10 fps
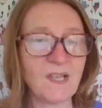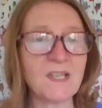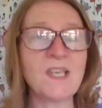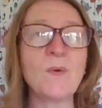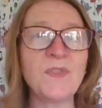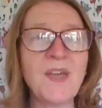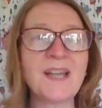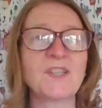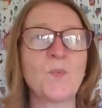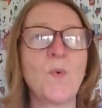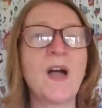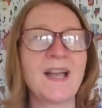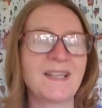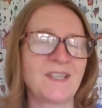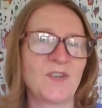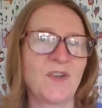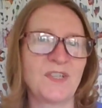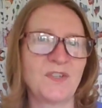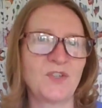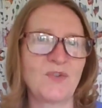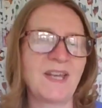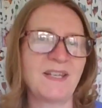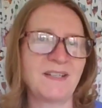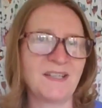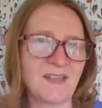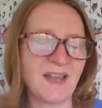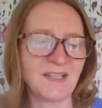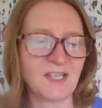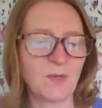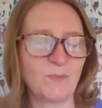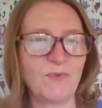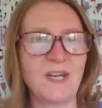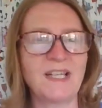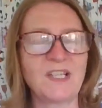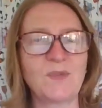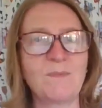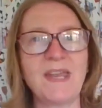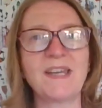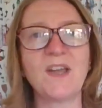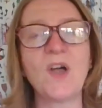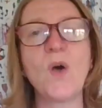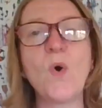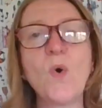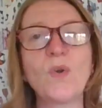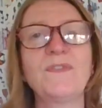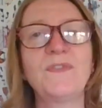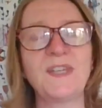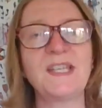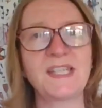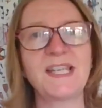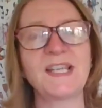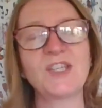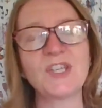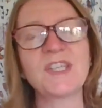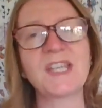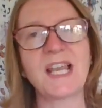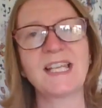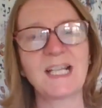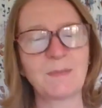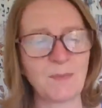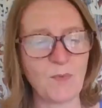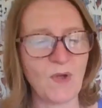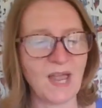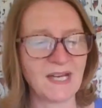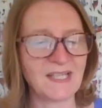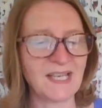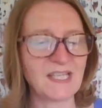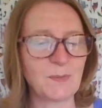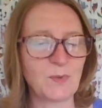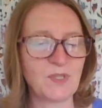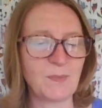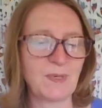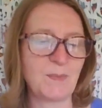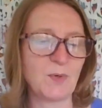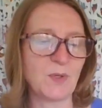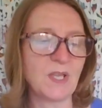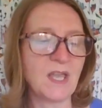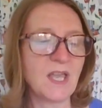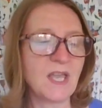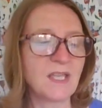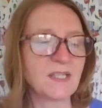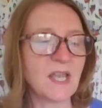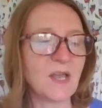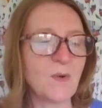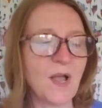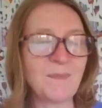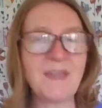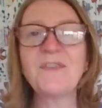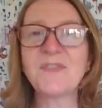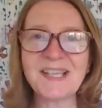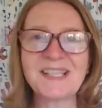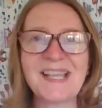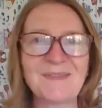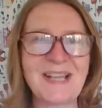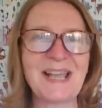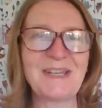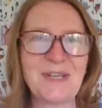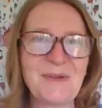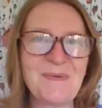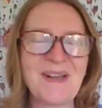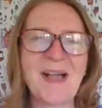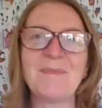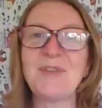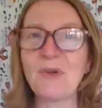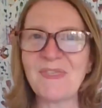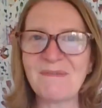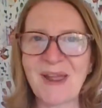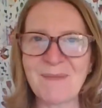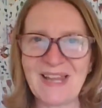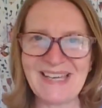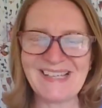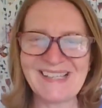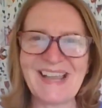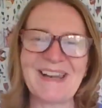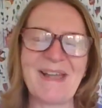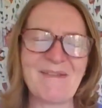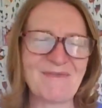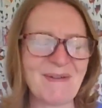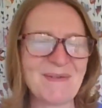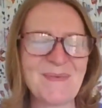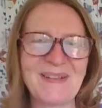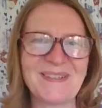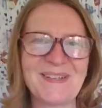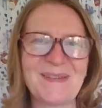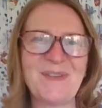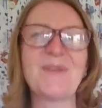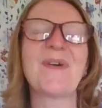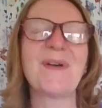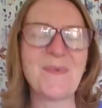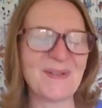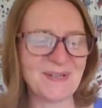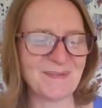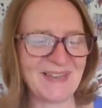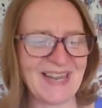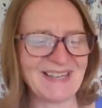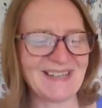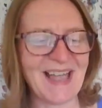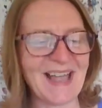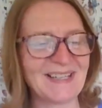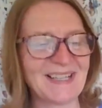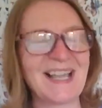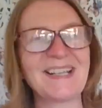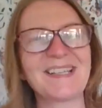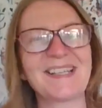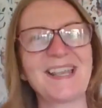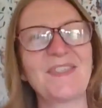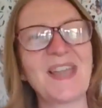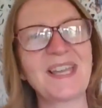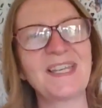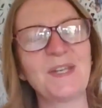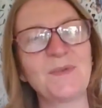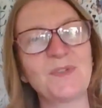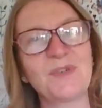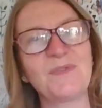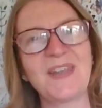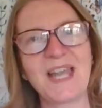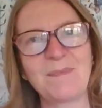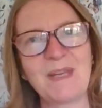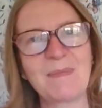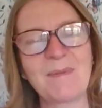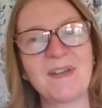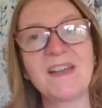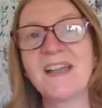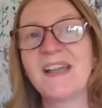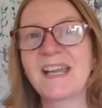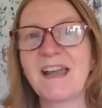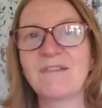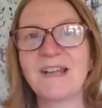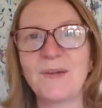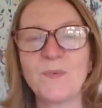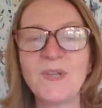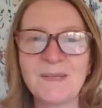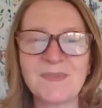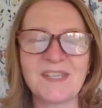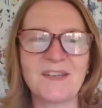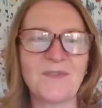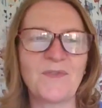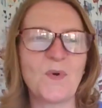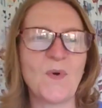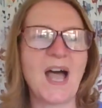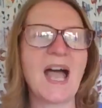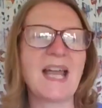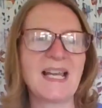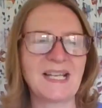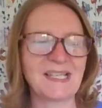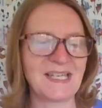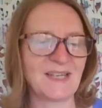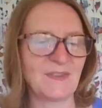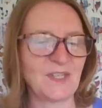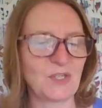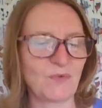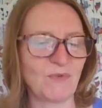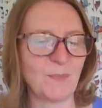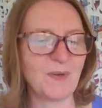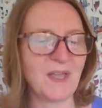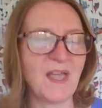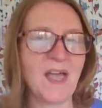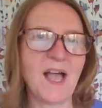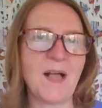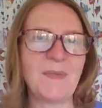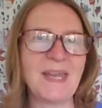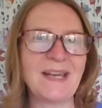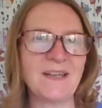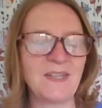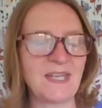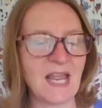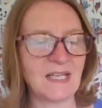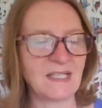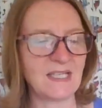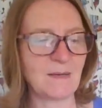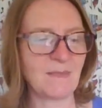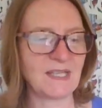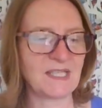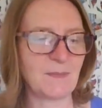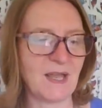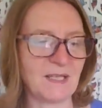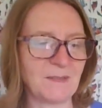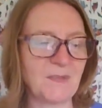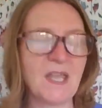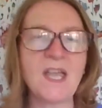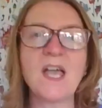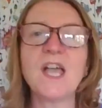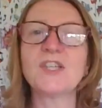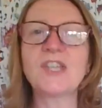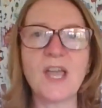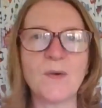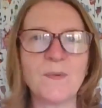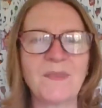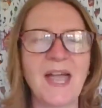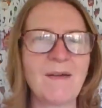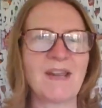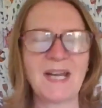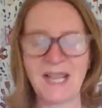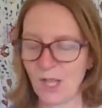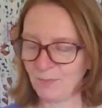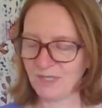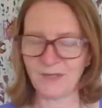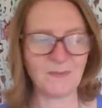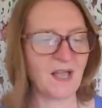So that's why I started the Training Designers Club, really, to make all of these things just a little bit more accessible to people. So if that sounds like you, you're in the right place, and I am very welcome. You're very welcome here. And I'd like to say thank you to VIP member Caroline Williamson for highlighting this group in the L&D Mastermind. So how can I help you?